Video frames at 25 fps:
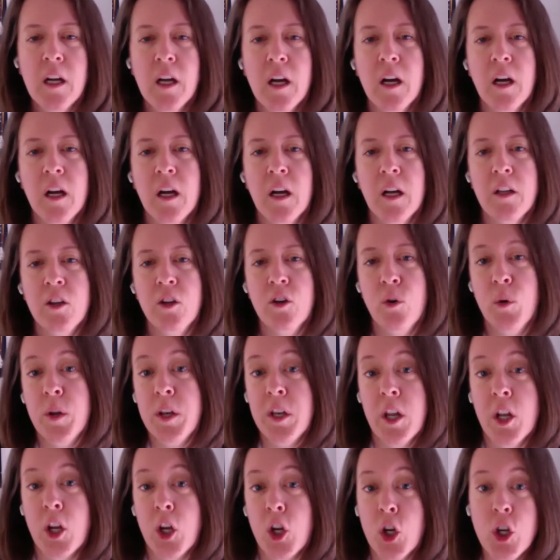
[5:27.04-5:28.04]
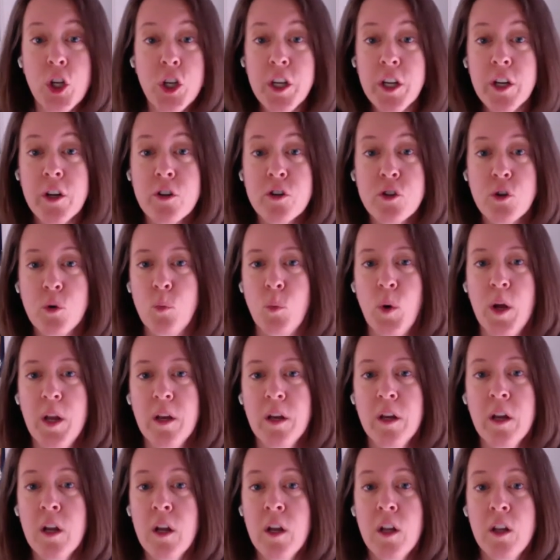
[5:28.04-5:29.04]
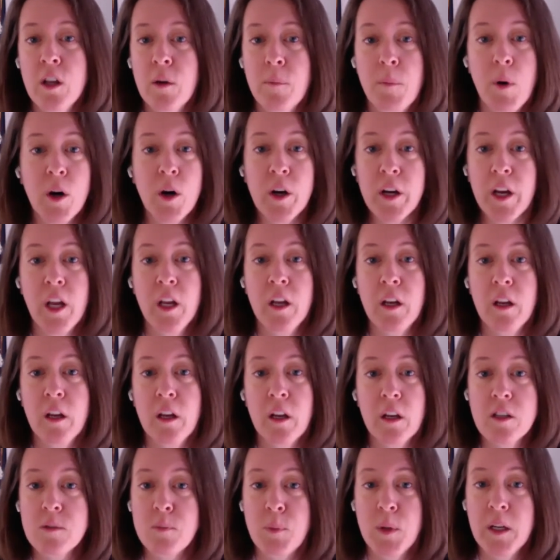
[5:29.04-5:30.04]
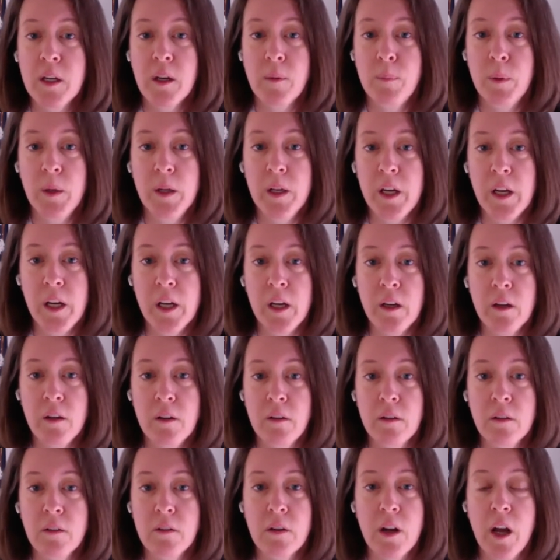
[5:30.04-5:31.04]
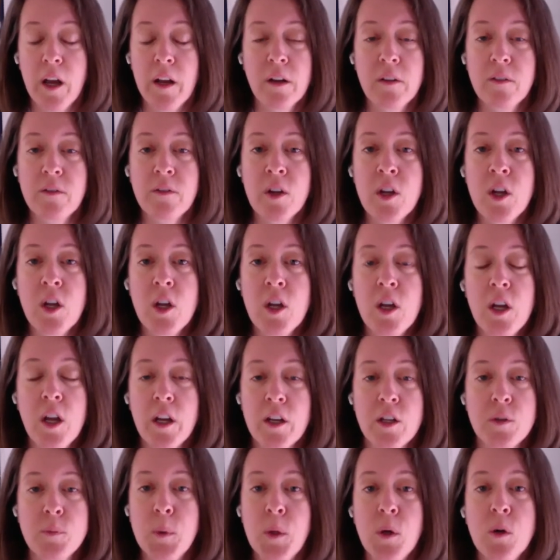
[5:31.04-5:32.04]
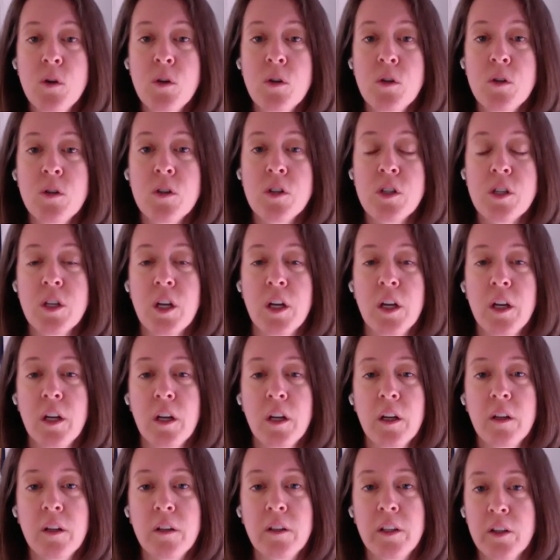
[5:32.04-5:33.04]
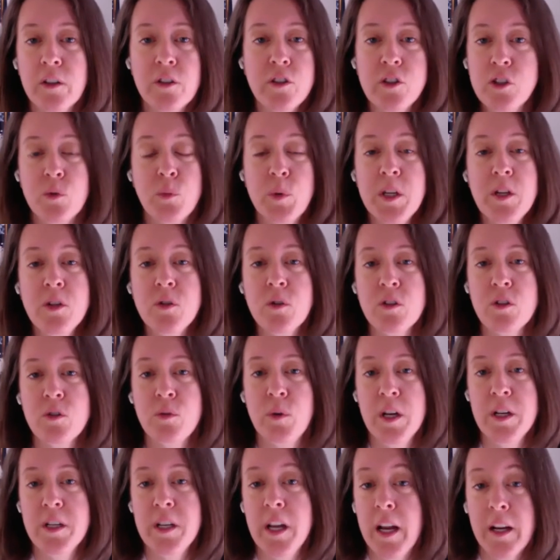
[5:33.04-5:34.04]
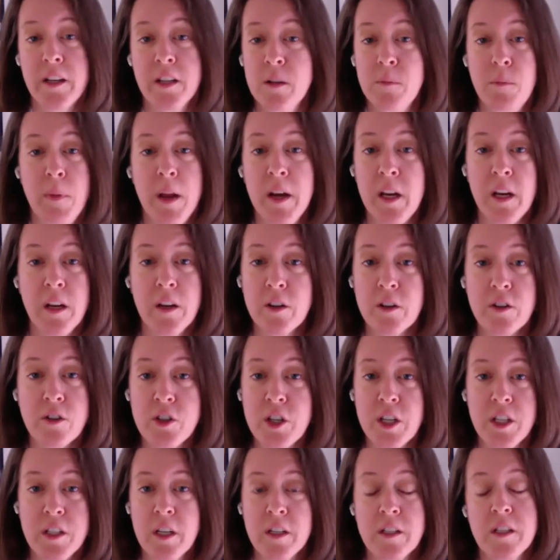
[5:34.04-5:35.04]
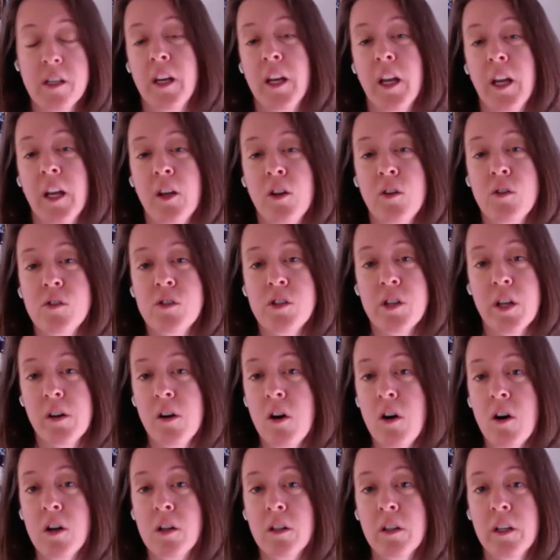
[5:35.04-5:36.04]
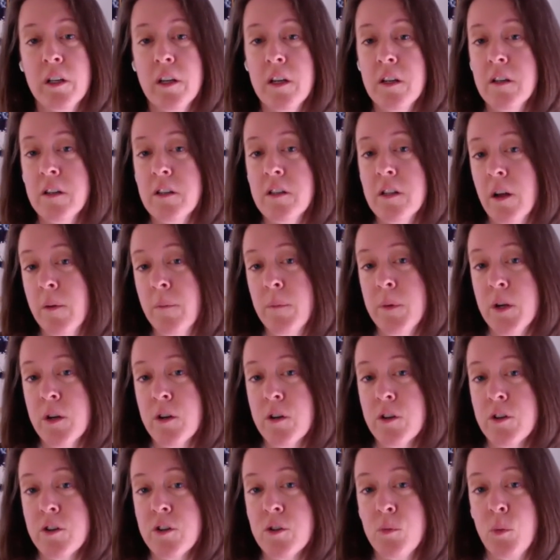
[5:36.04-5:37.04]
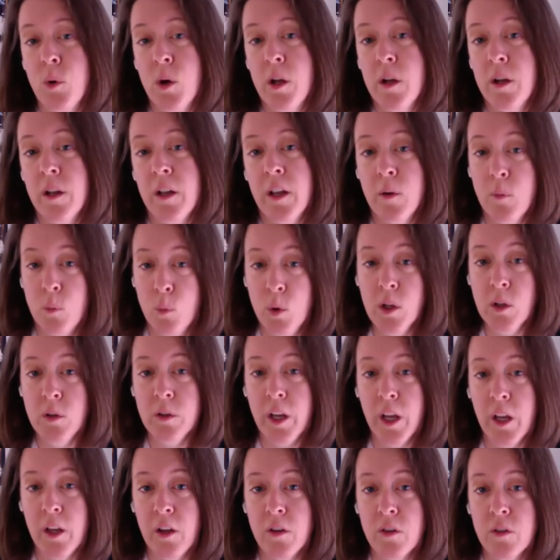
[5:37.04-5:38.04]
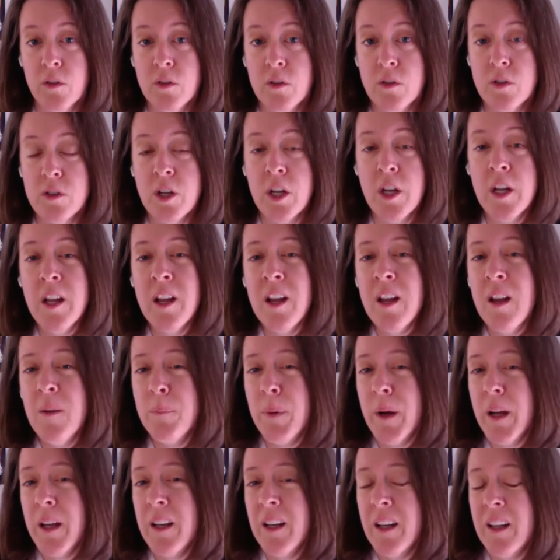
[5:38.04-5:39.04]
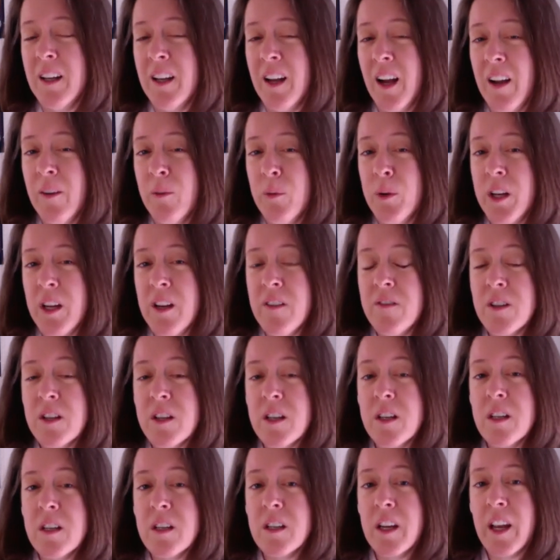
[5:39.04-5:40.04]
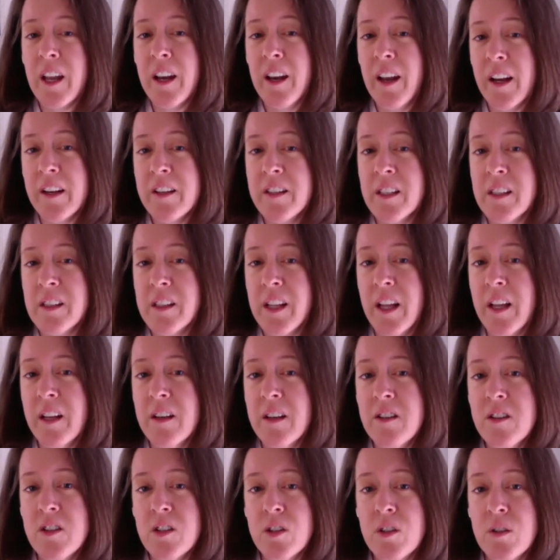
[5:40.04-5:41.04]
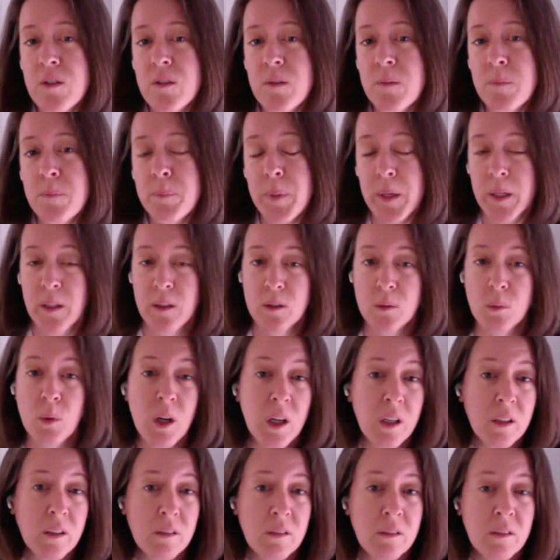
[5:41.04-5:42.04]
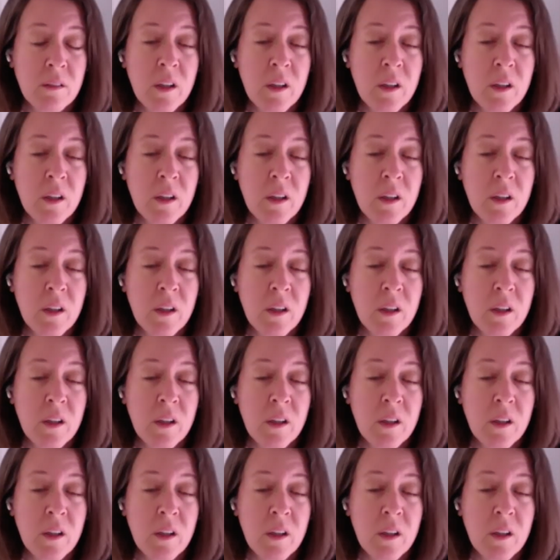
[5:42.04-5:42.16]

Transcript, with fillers: uh, you know in the good years of when the market inexplicably you know kind of explodes uh, there's the resource rent tax in many years it doesn't get used at all and in some years uh, it will get used but i would even connect it then to pillar one